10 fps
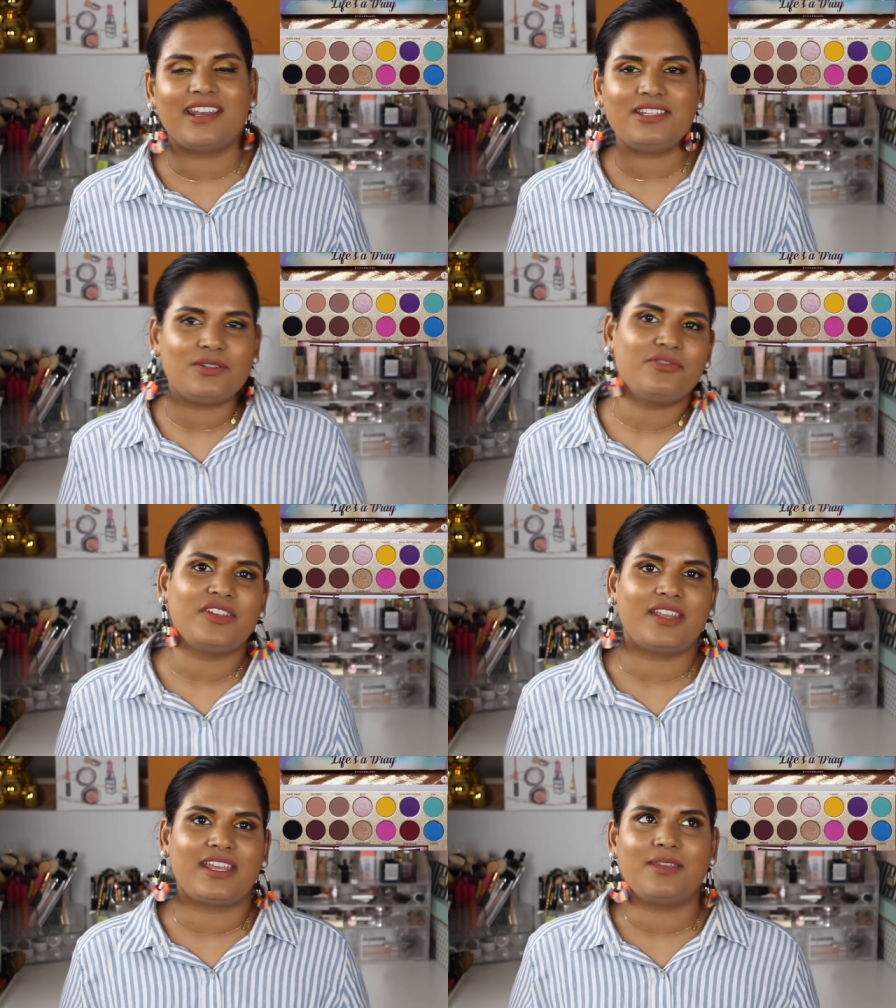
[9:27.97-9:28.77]
And I do
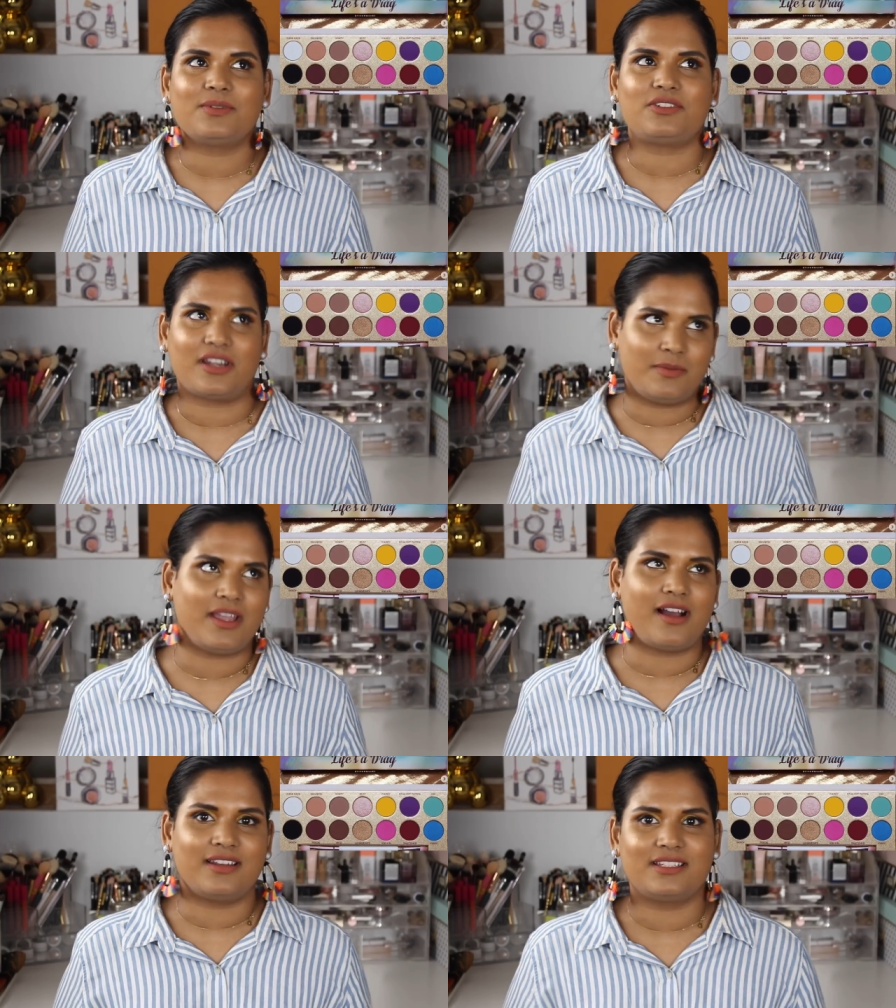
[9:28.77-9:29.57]
feel like he was trying to
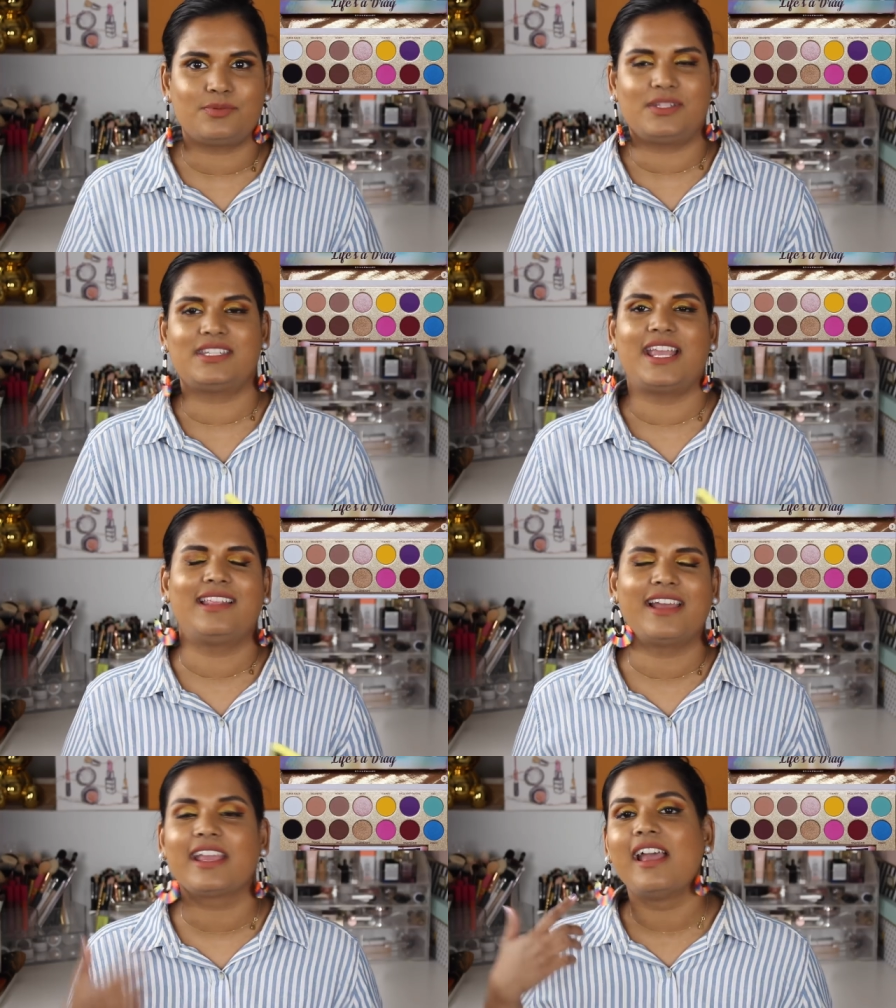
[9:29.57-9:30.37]
be honest with
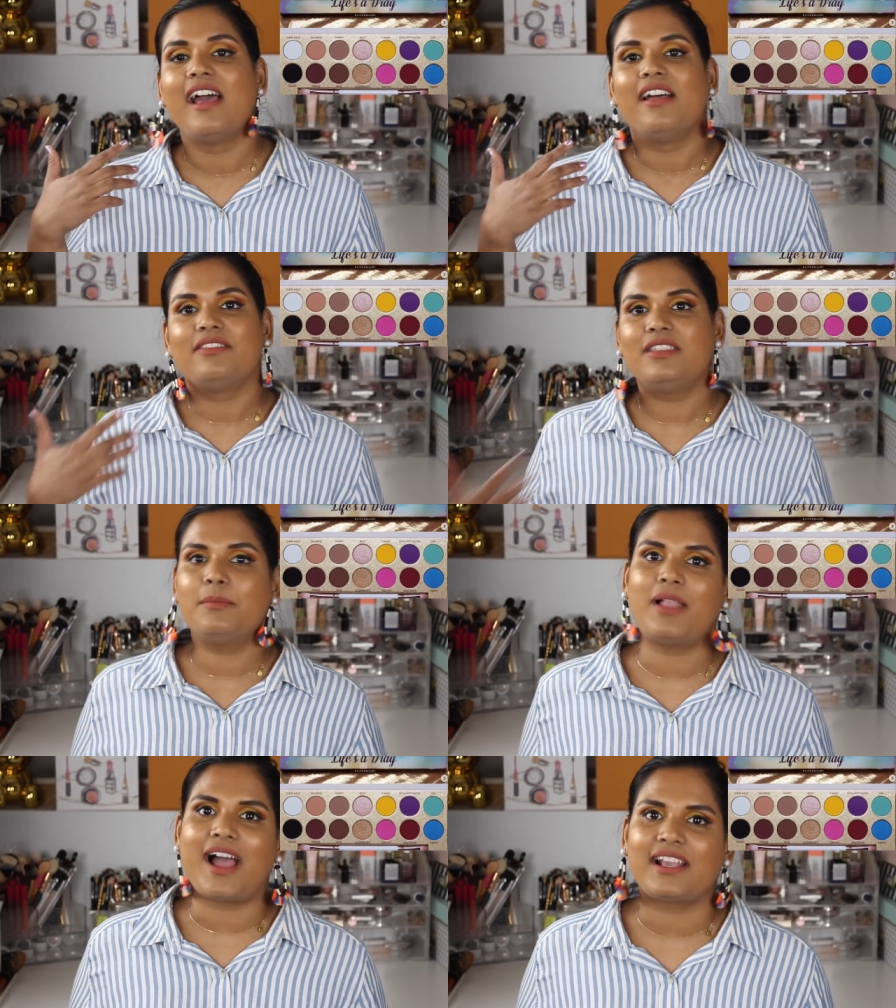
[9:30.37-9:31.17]
saying like
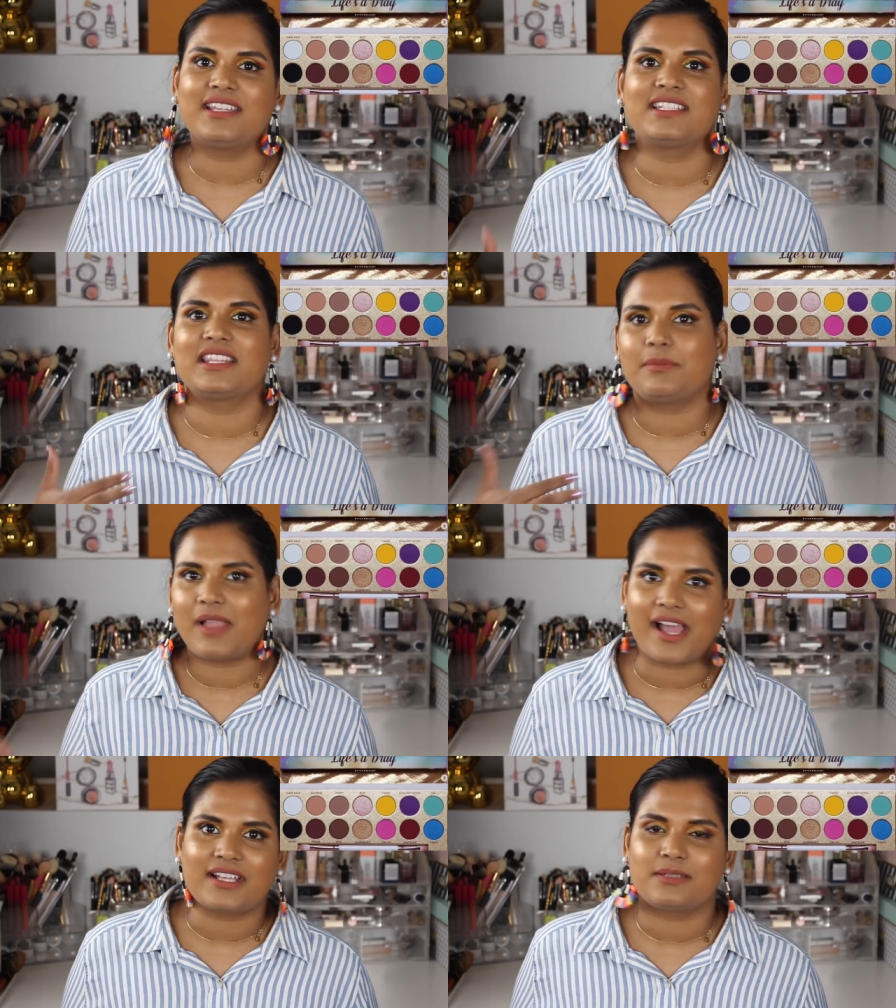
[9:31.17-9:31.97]
the black isn't the
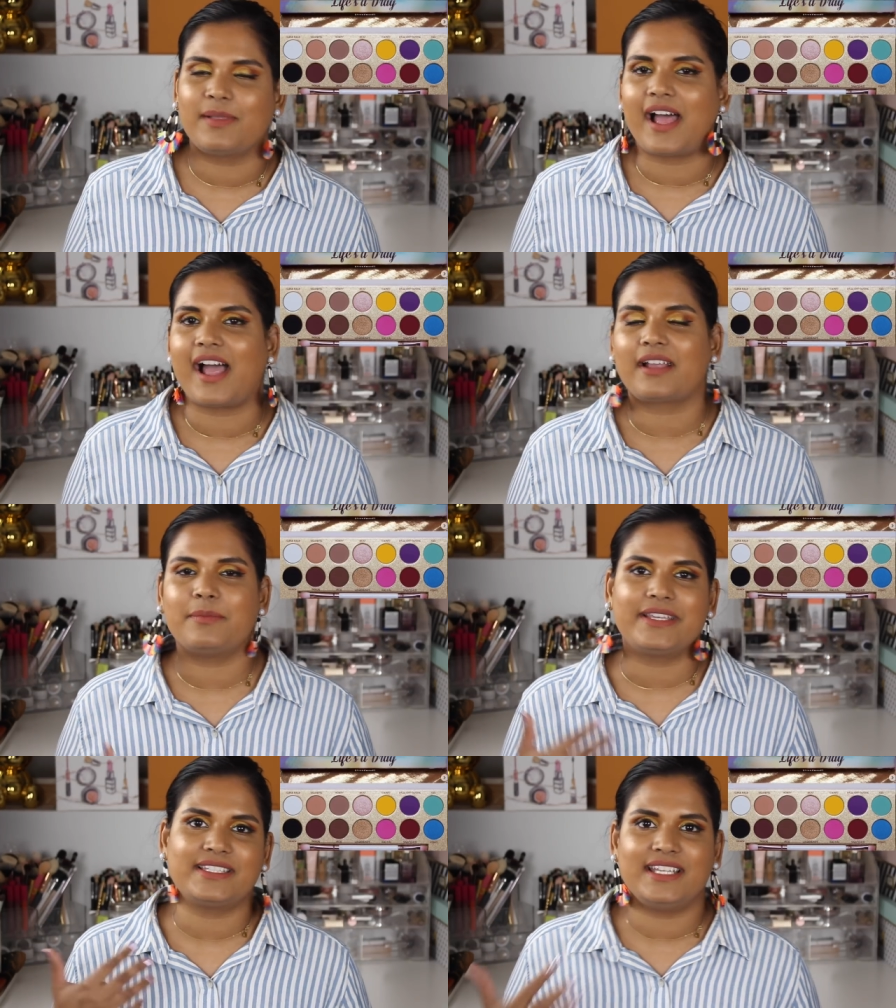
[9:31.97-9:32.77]
blackest
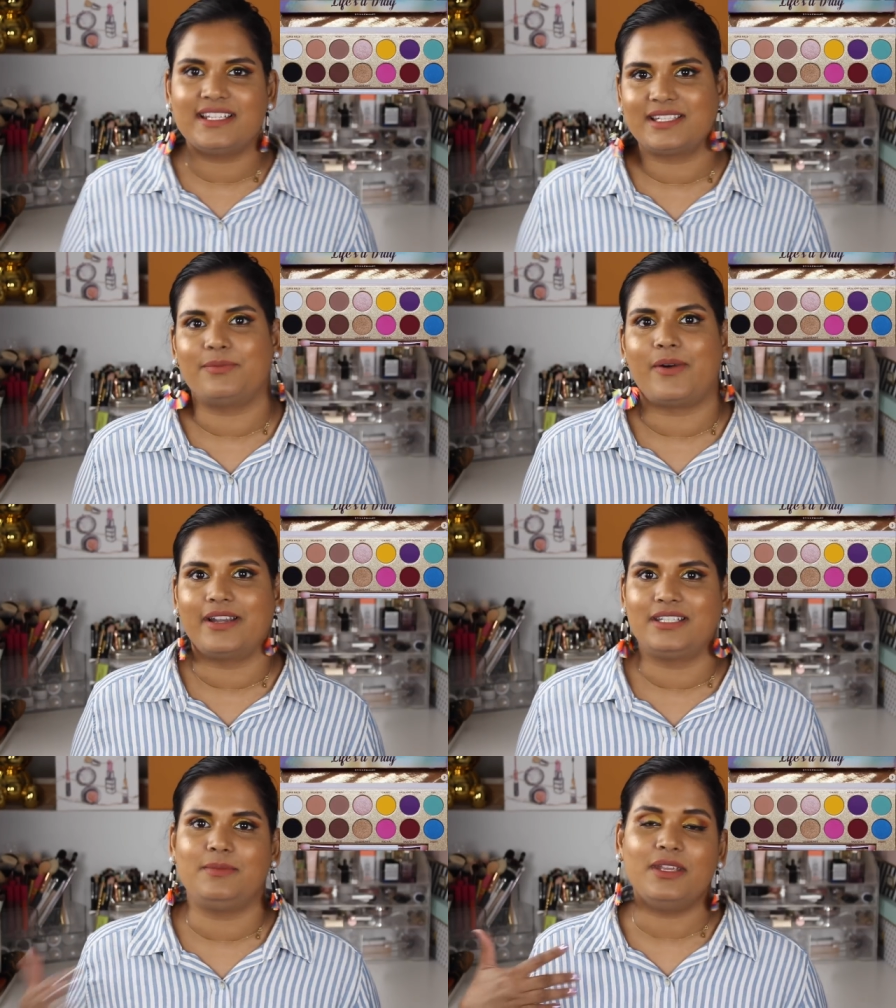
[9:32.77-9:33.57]
black because he doesn't
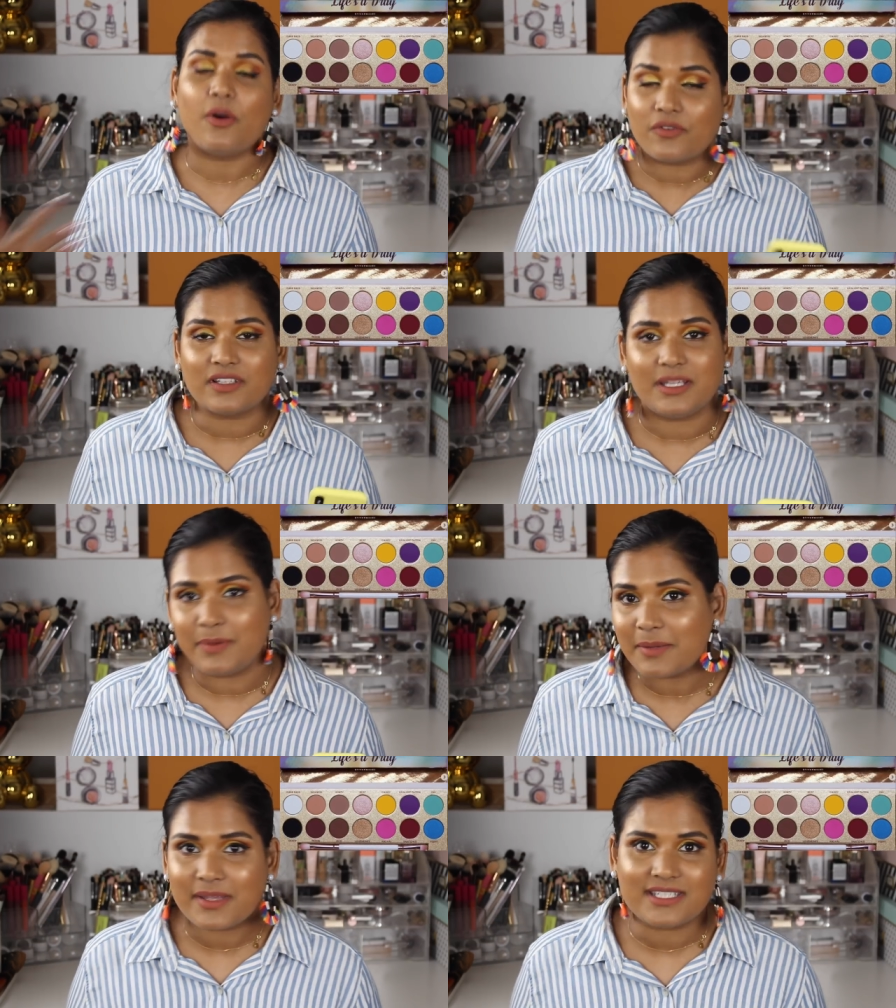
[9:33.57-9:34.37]
want it to be overly
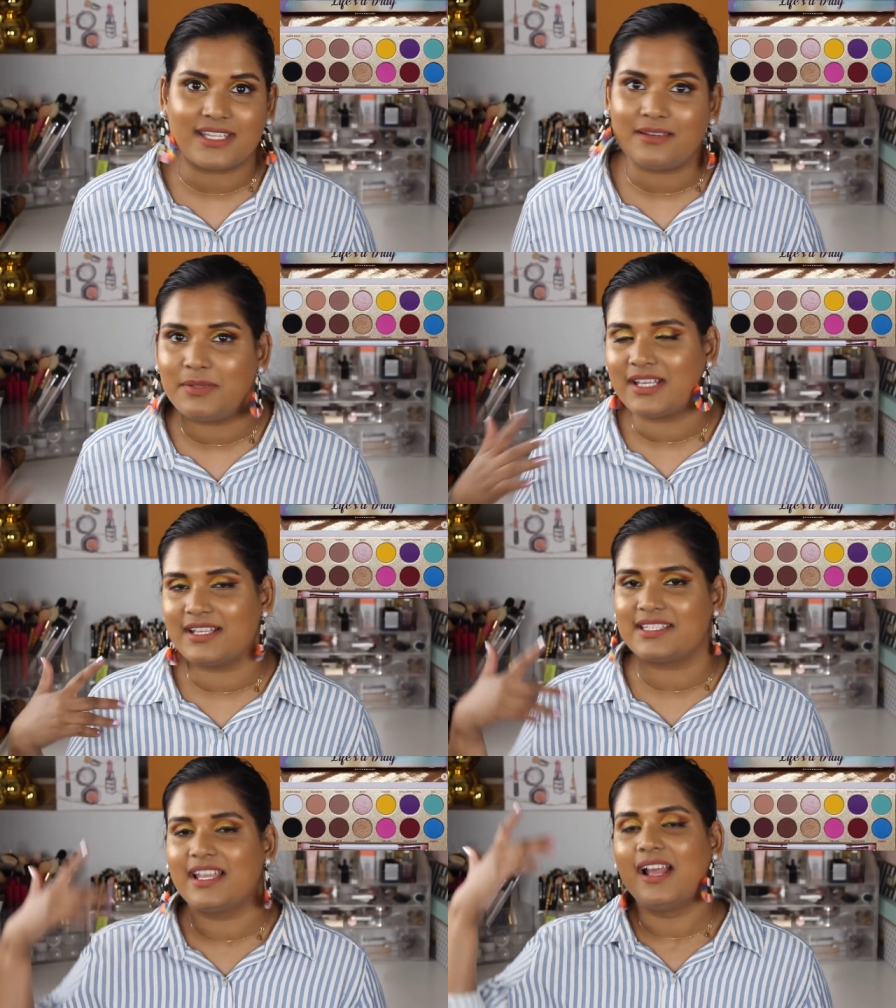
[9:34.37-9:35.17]
pigmented
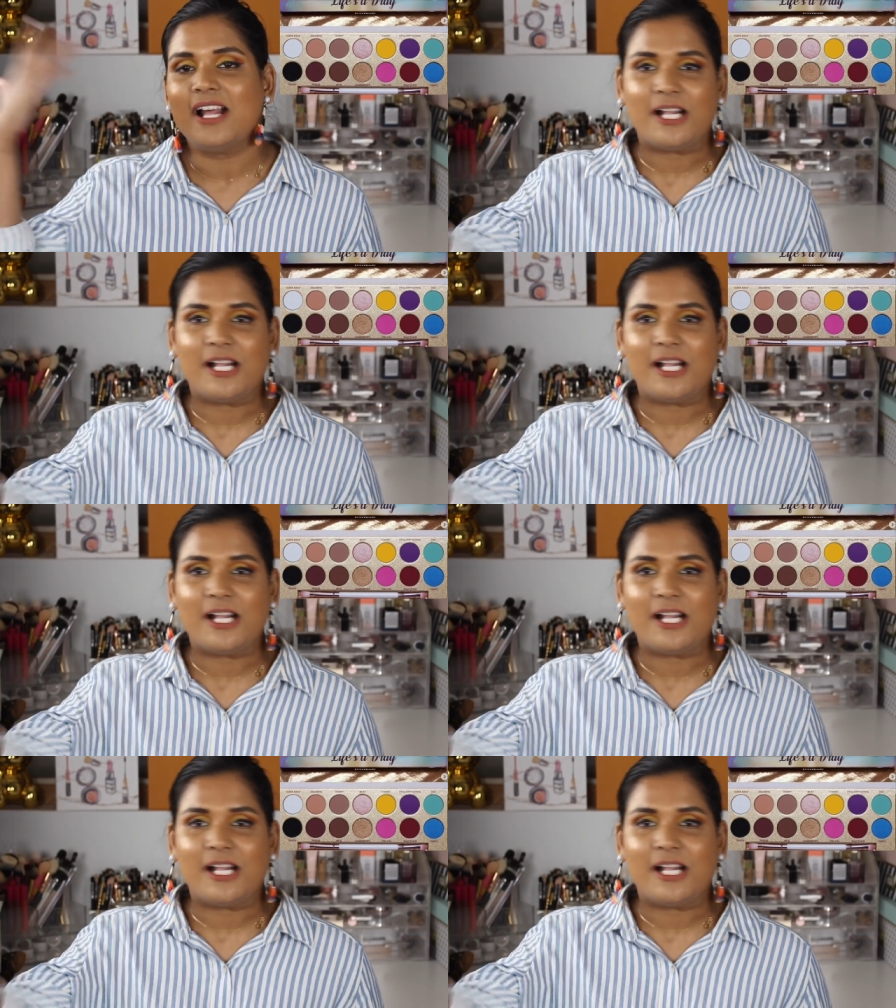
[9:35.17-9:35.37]
because